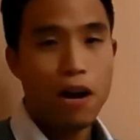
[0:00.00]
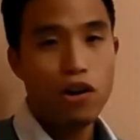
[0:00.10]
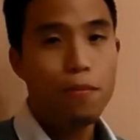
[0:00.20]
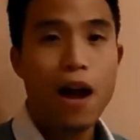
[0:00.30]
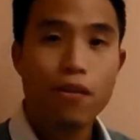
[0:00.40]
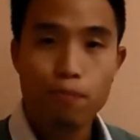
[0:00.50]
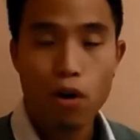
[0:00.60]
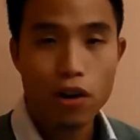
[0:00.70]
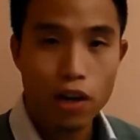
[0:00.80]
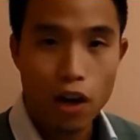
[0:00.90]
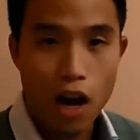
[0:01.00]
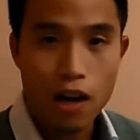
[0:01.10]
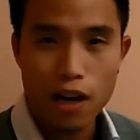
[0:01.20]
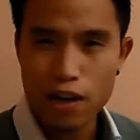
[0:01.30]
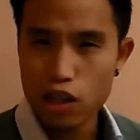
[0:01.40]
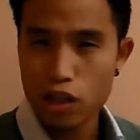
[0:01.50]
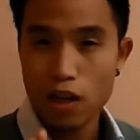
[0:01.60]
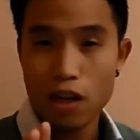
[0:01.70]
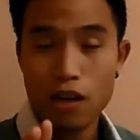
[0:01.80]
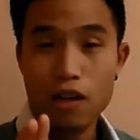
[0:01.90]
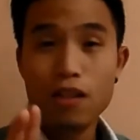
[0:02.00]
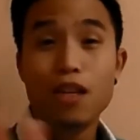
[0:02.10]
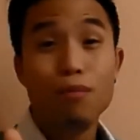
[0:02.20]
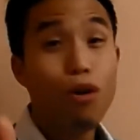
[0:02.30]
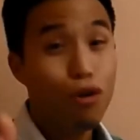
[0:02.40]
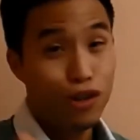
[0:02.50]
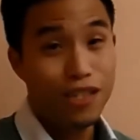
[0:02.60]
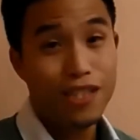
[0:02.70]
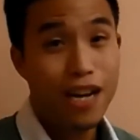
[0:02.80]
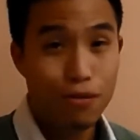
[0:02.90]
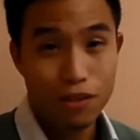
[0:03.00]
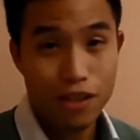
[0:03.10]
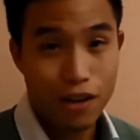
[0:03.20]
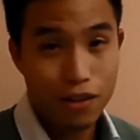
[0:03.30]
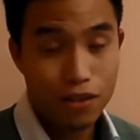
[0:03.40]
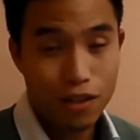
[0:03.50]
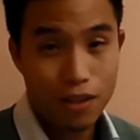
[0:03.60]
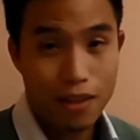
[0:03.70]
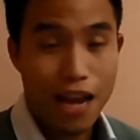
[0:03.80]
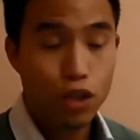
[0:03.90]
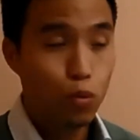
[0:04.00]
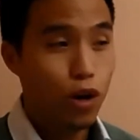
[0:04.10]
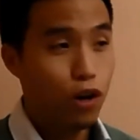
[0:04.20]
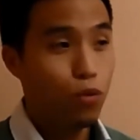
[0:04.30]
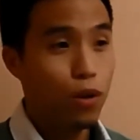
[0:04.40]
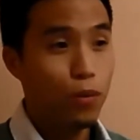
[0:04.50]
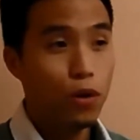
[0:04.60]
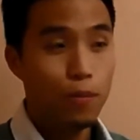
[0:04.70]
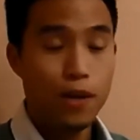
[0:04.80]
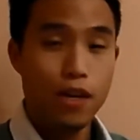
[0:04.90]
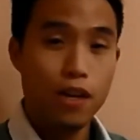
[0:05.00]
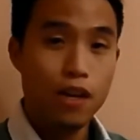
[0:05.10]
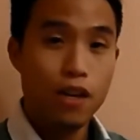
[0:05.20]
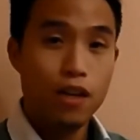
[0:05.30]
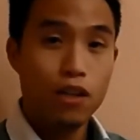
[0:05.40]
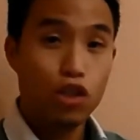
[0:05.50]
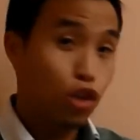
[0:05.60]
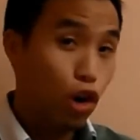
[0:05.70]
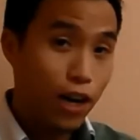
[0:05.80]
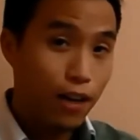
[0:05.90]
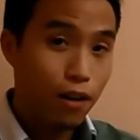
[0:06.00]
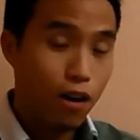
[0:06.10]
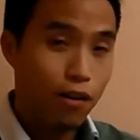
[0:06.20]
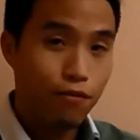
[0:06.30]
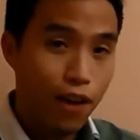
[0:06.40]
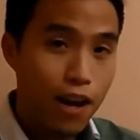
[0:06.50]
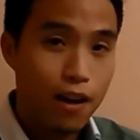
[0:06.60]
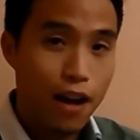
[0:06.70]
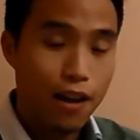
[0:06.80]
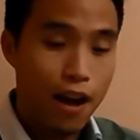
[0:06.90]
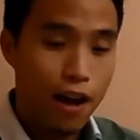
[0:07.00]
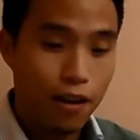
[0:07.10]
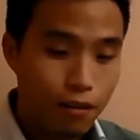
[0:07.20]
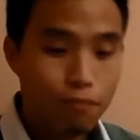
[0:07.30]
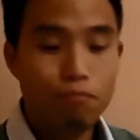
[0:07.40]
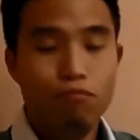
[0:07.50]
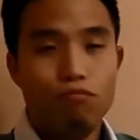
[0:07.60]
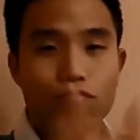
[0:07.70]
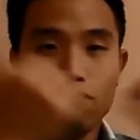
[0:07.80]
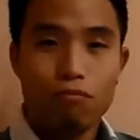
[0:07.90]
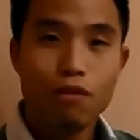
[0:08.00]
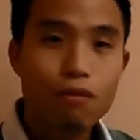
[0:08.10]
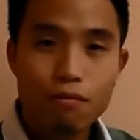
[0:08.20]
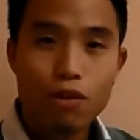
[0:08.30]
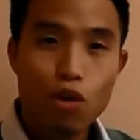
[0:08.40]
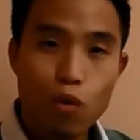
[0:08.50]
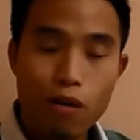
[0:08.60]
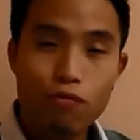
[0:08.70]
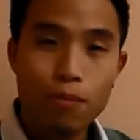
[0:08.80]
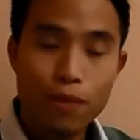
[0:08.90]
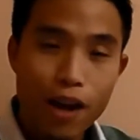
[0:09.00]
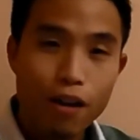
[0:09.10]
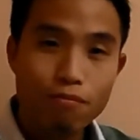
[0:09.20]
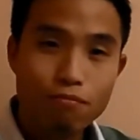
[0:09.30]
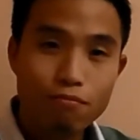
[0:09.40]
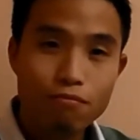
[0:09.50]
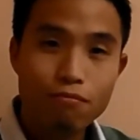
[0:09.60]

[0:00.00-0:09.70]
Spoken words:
by their parking lot. There's a Tim Hortons downstairs. That's where we will be starting our event and then go out from there.